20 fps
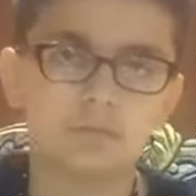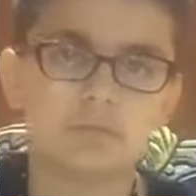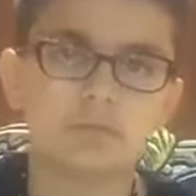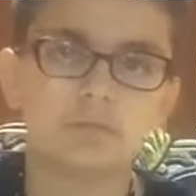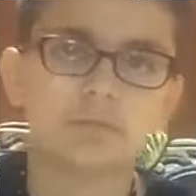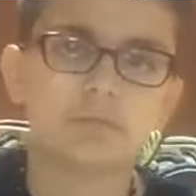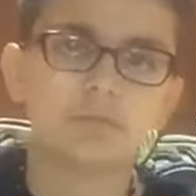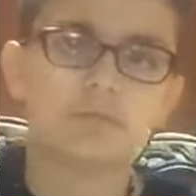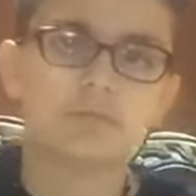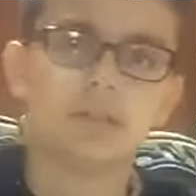
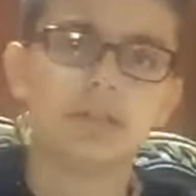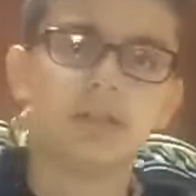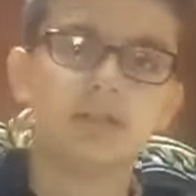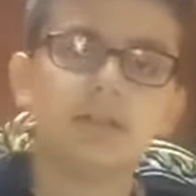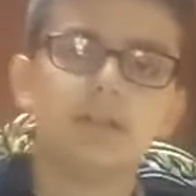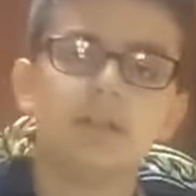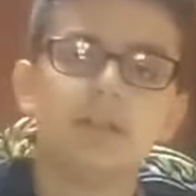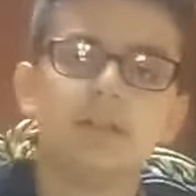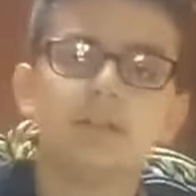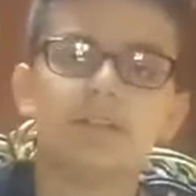Yeah,
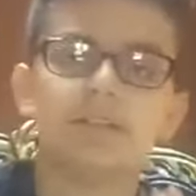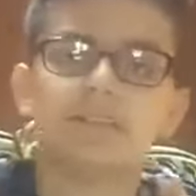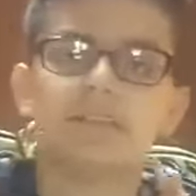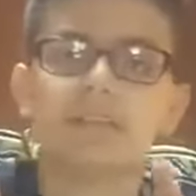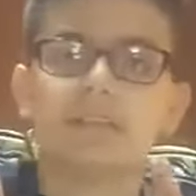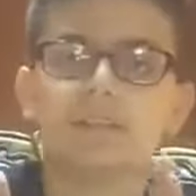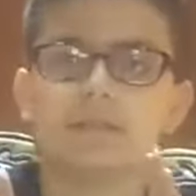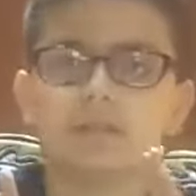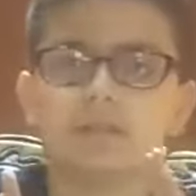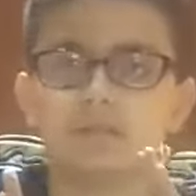they said
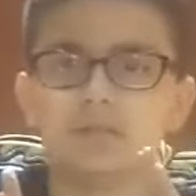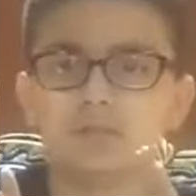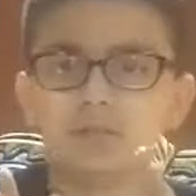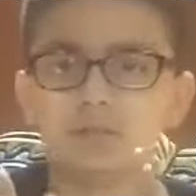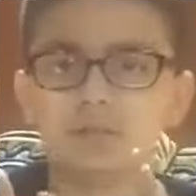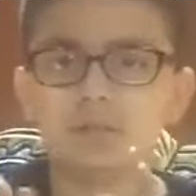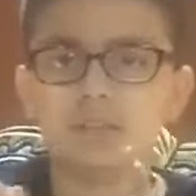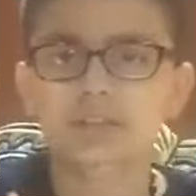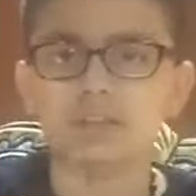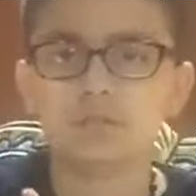this
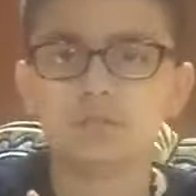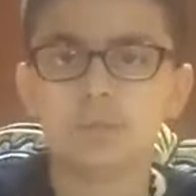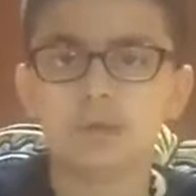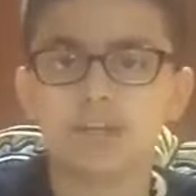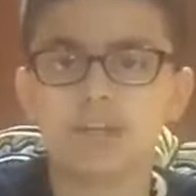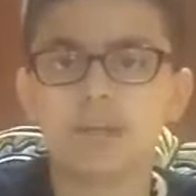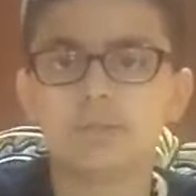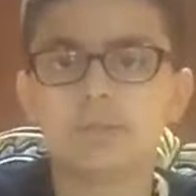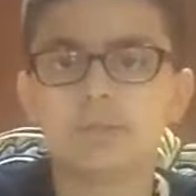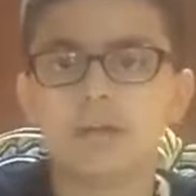is what came
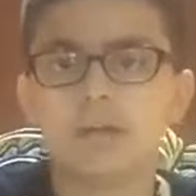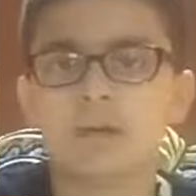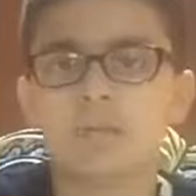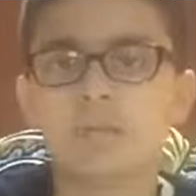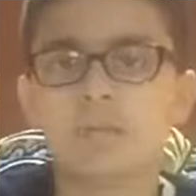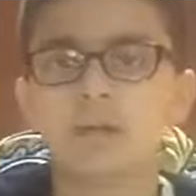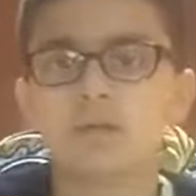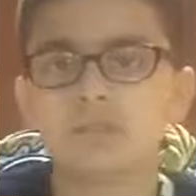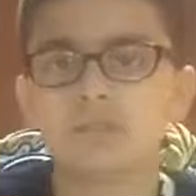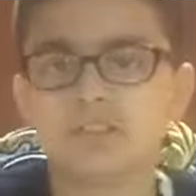down on
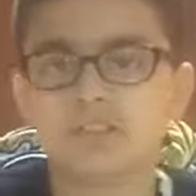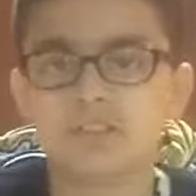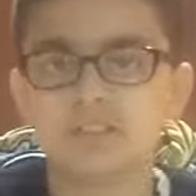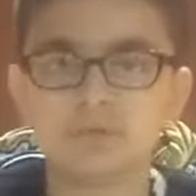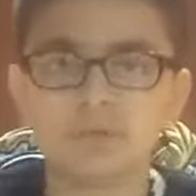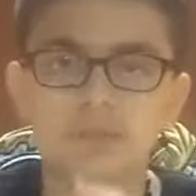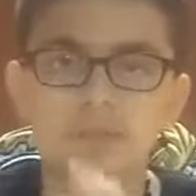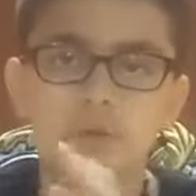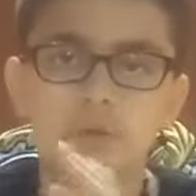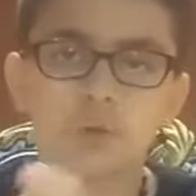Moses. This was the
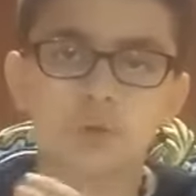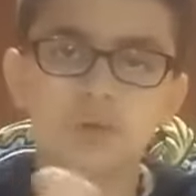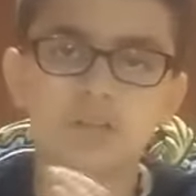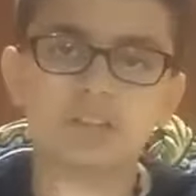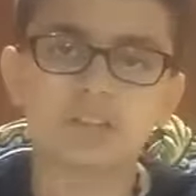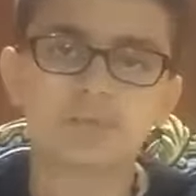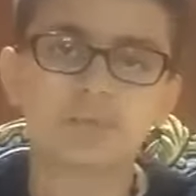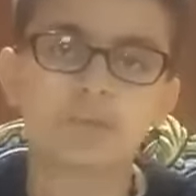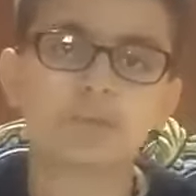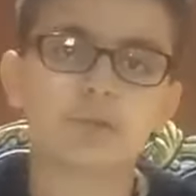Holy
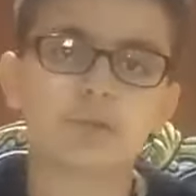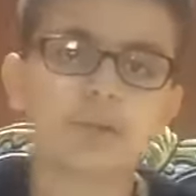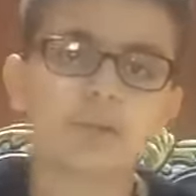Spirit,